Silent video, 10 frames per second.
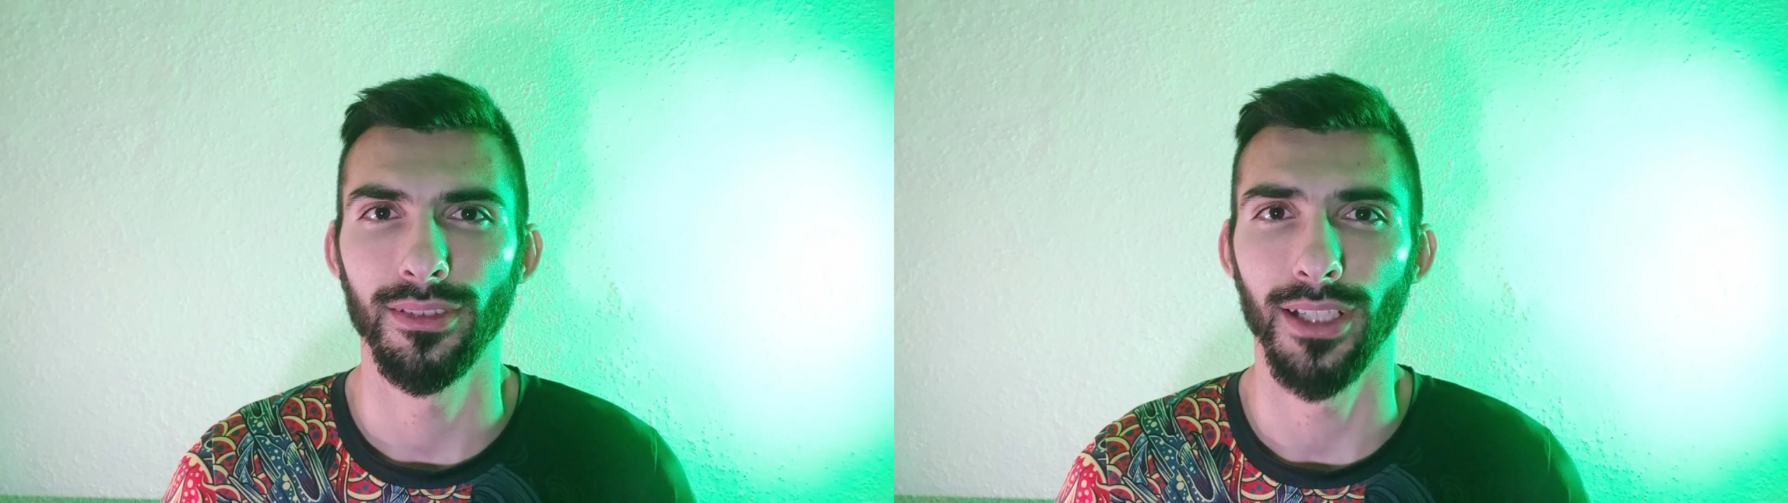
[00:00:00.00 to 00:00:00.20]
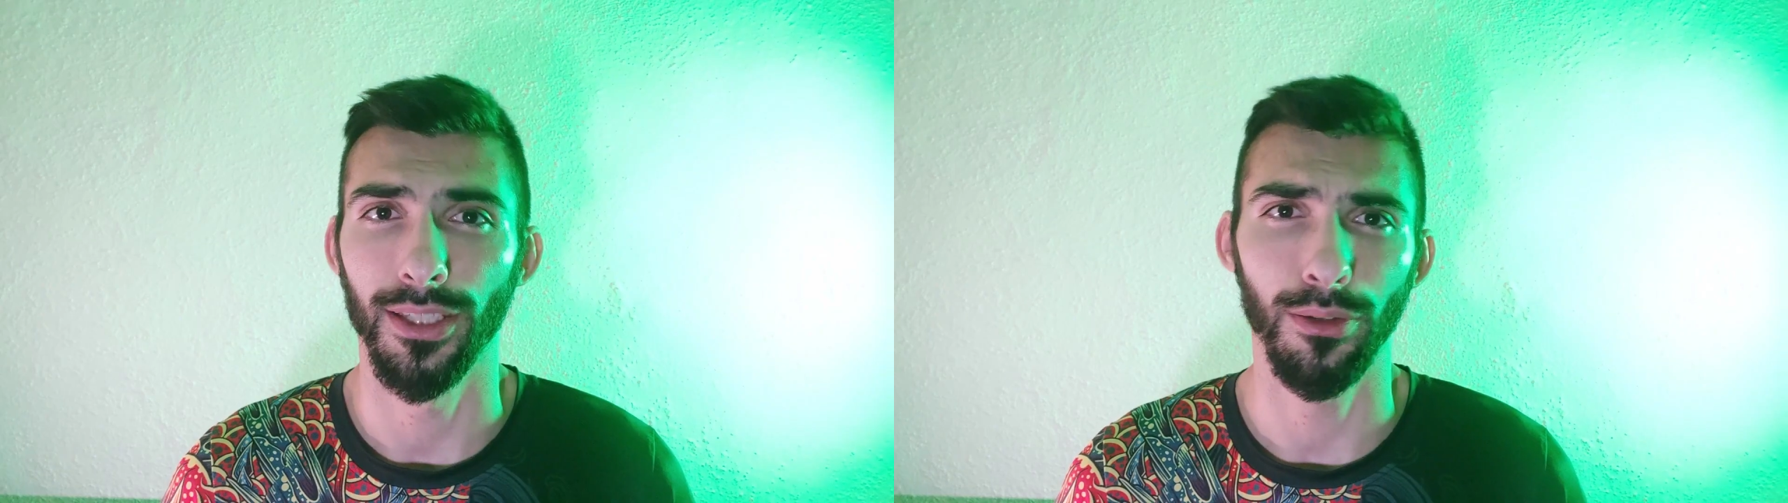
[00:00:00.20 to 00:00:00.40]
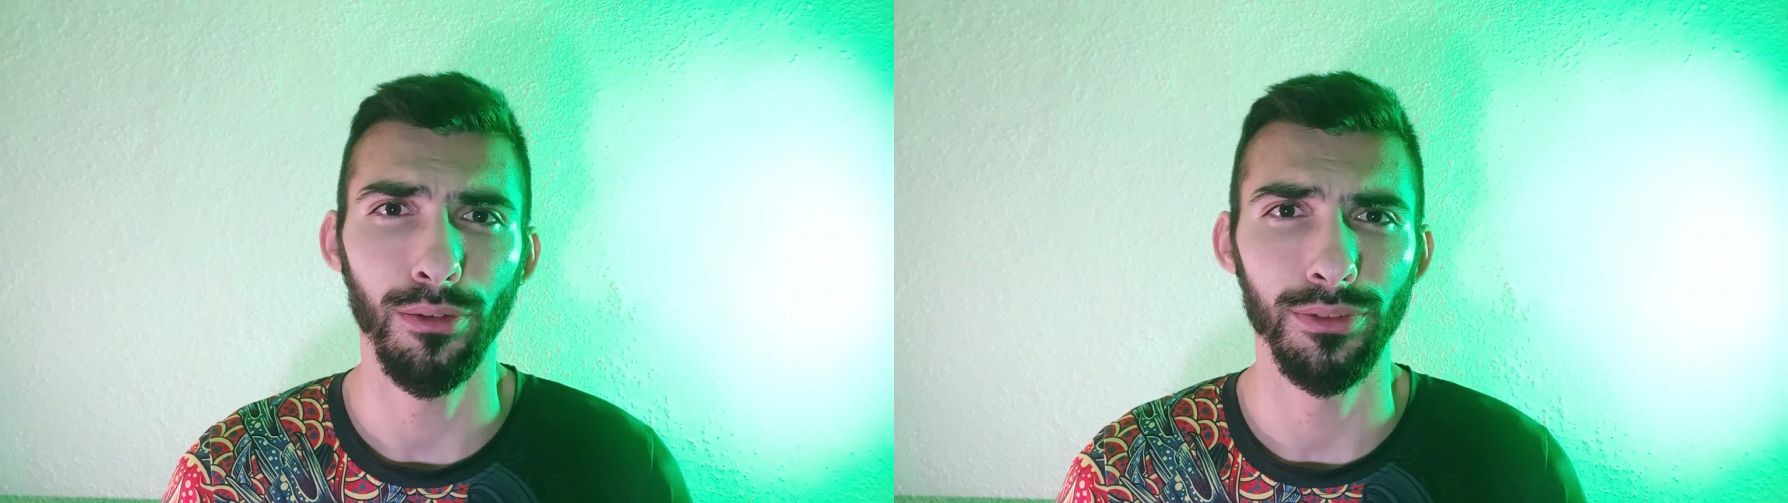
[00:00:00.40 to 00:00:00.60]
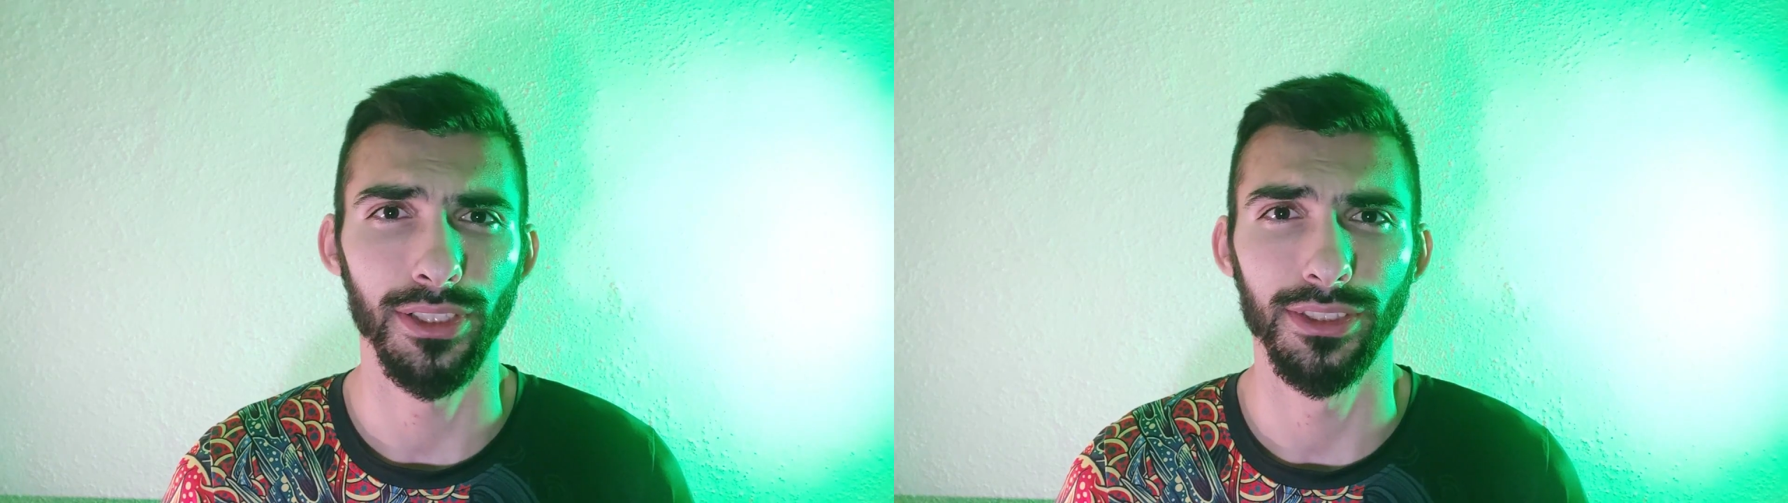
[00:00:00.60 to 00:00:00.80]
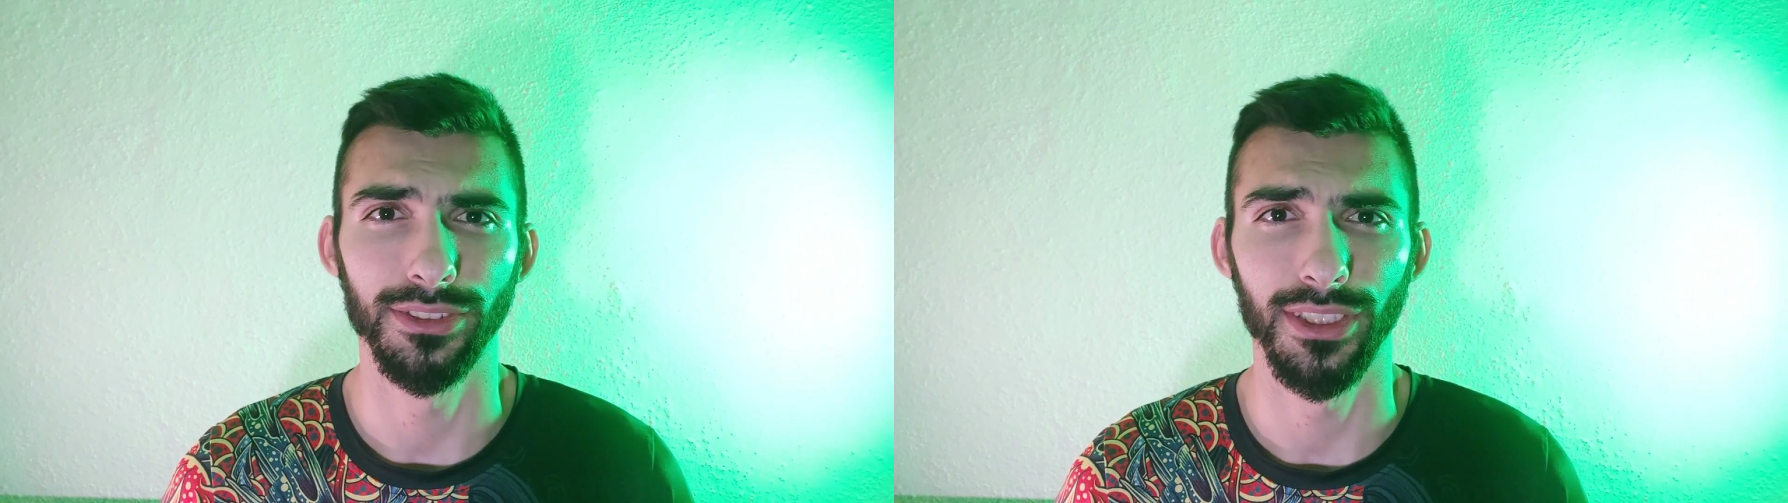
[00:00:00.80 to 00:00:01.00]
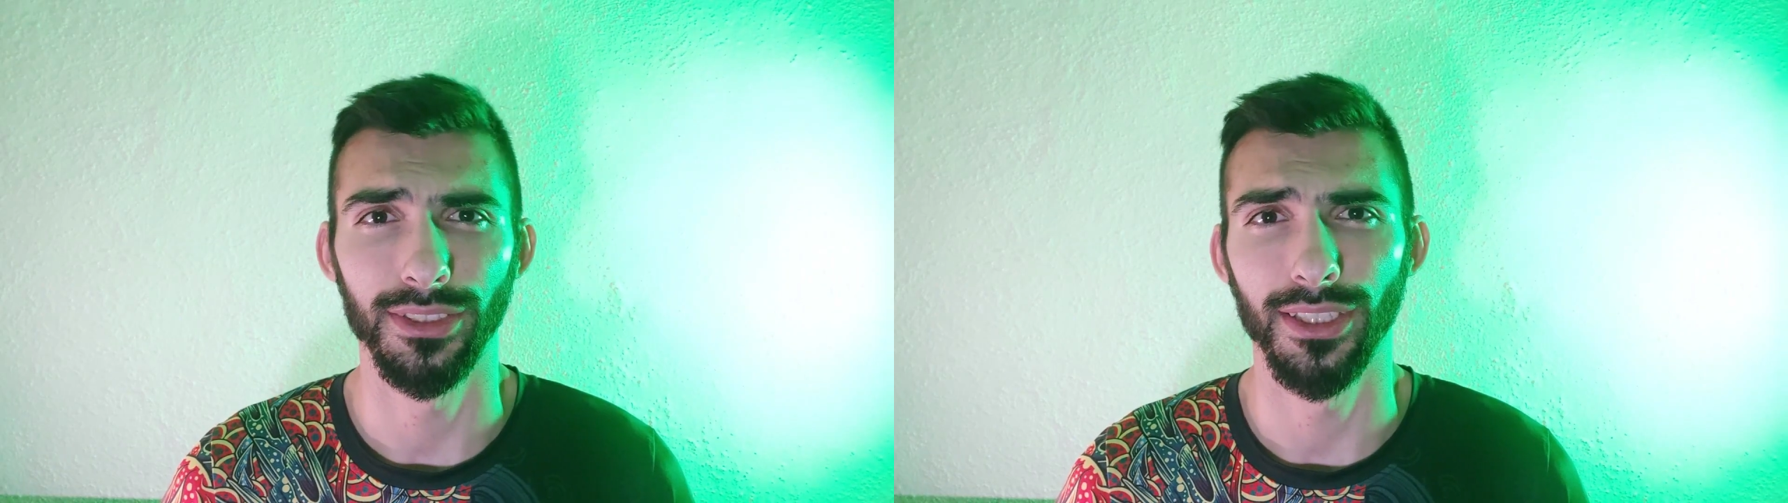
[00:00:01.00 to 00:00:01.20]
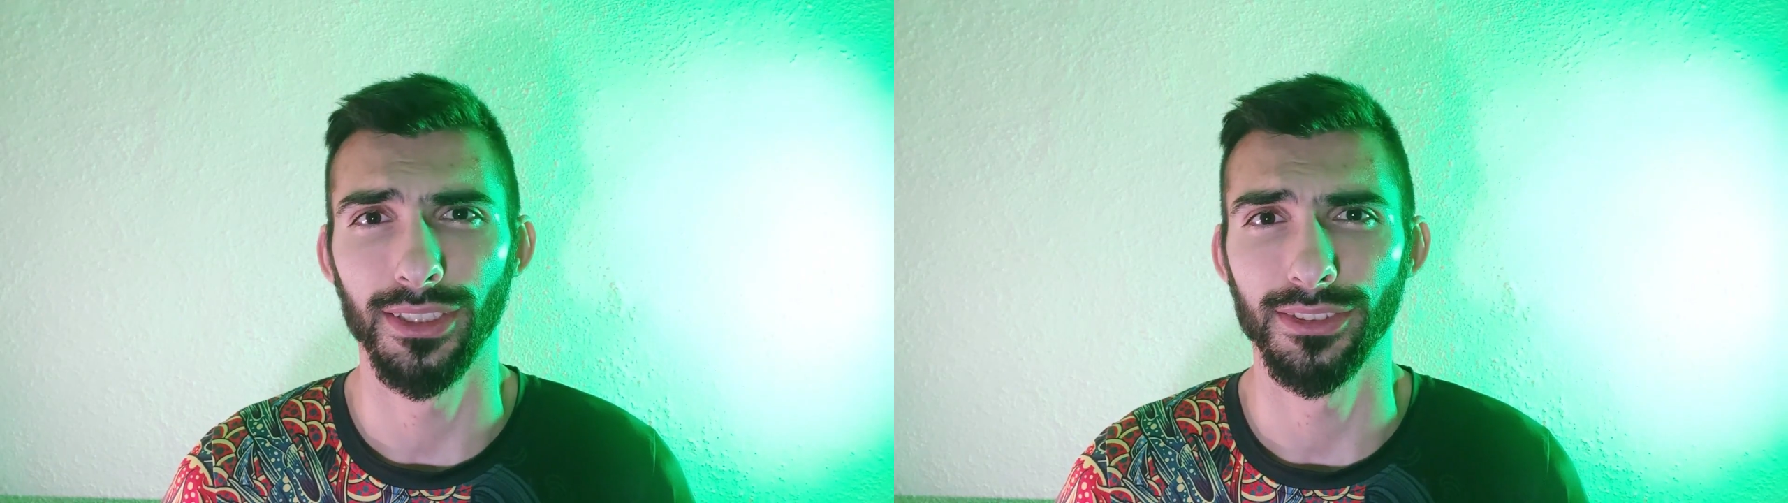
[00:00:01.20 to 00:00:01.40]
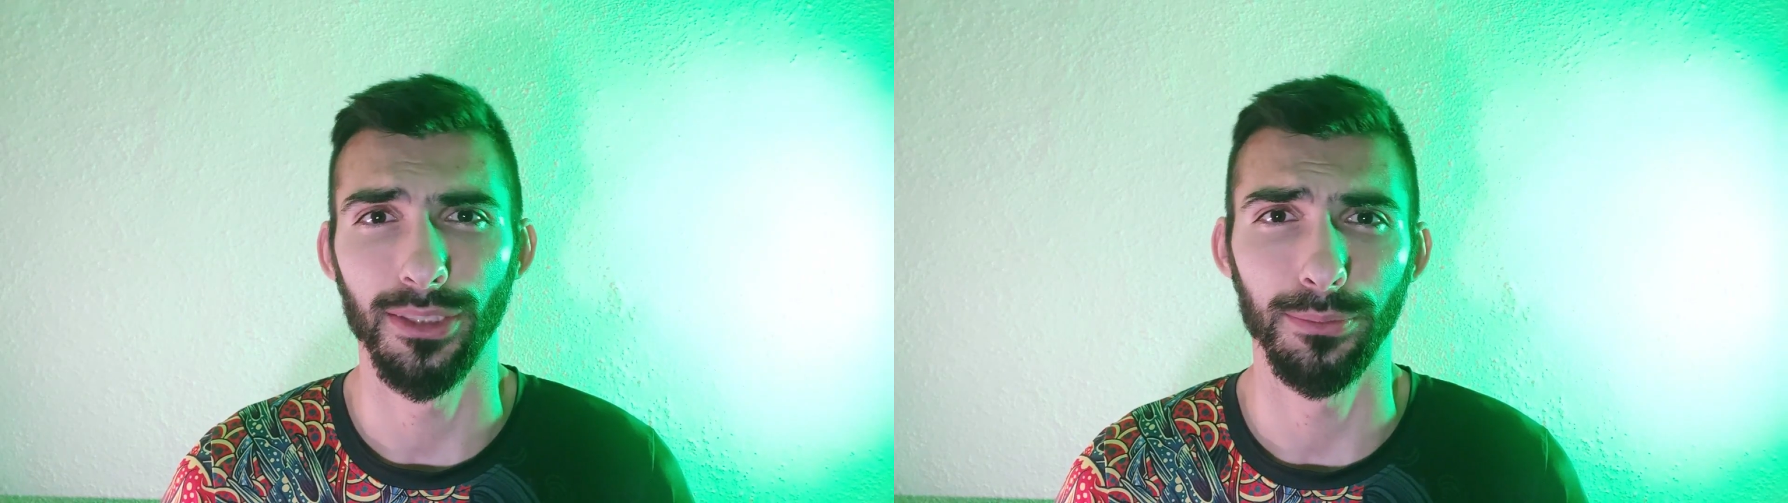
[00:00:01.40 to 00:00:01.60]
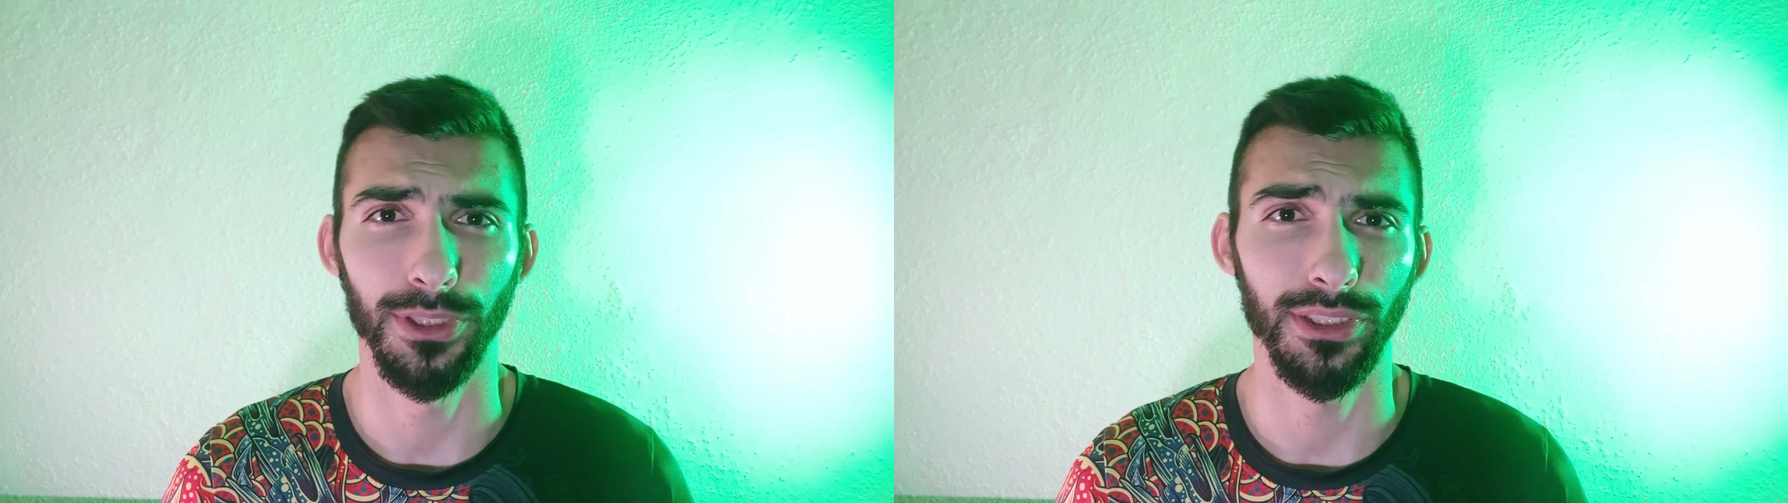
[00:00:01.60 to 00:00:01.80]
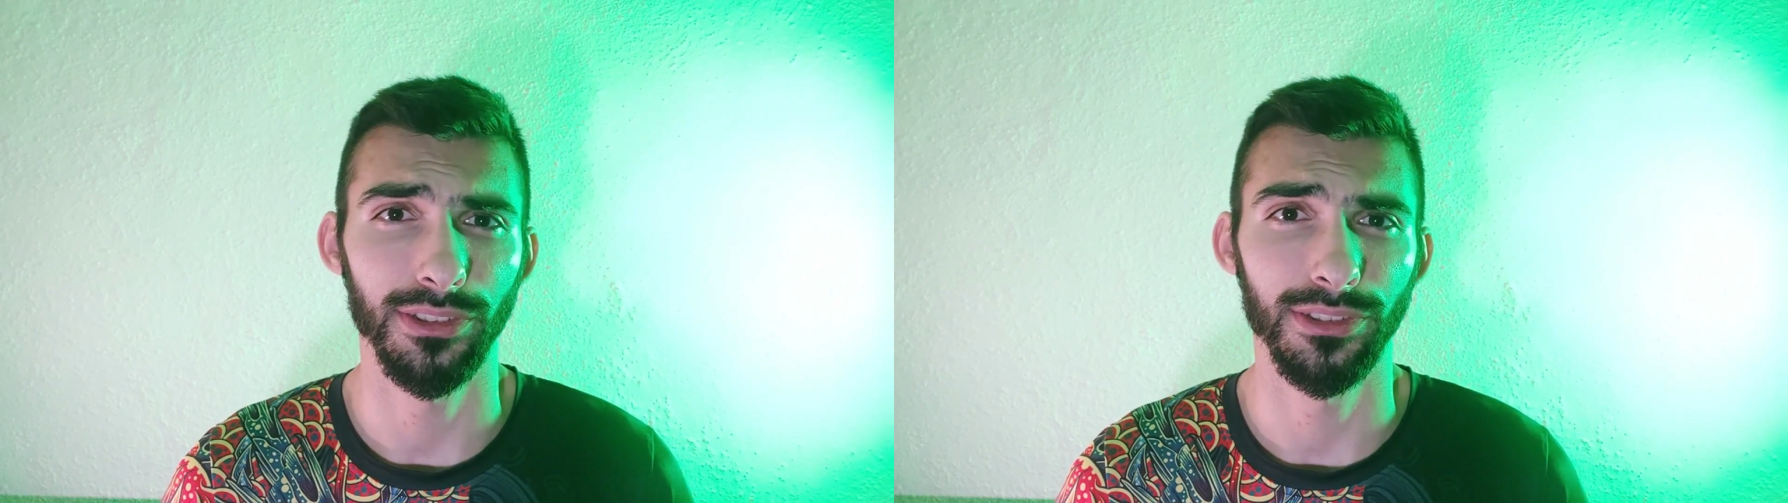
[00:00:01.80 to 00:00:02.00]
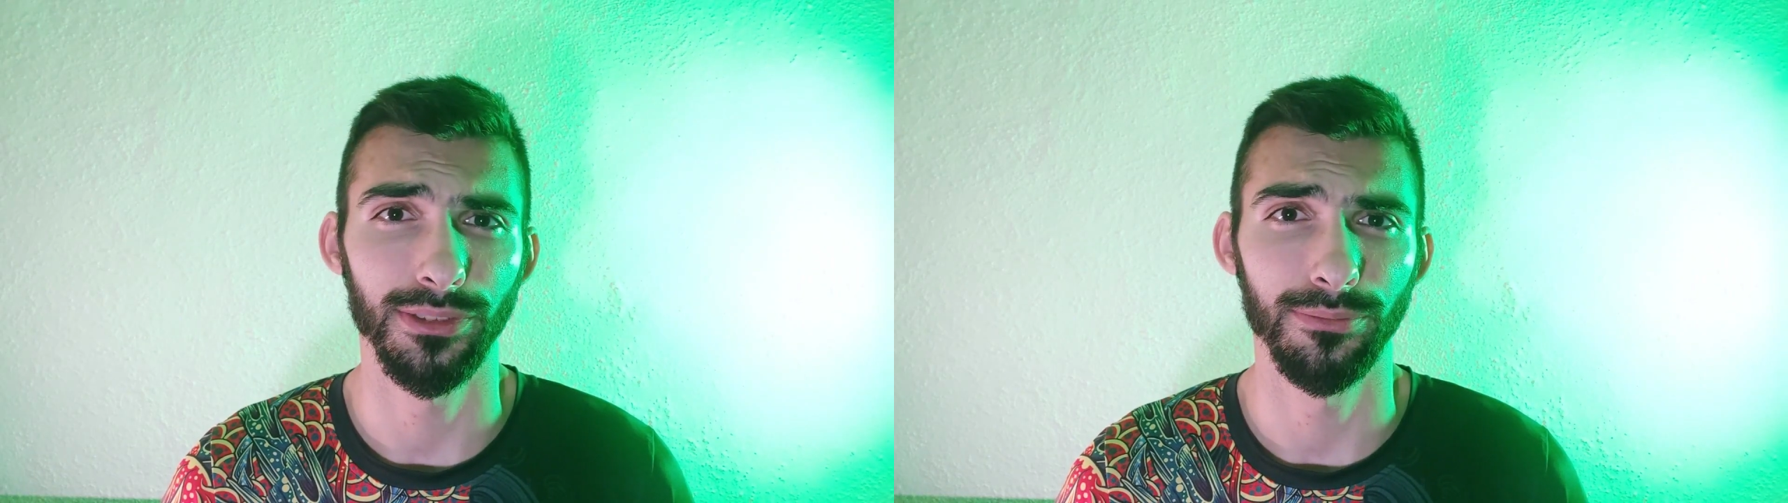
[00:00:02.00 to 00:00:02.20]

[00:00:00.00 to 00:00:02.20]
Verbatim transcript: I already said that some things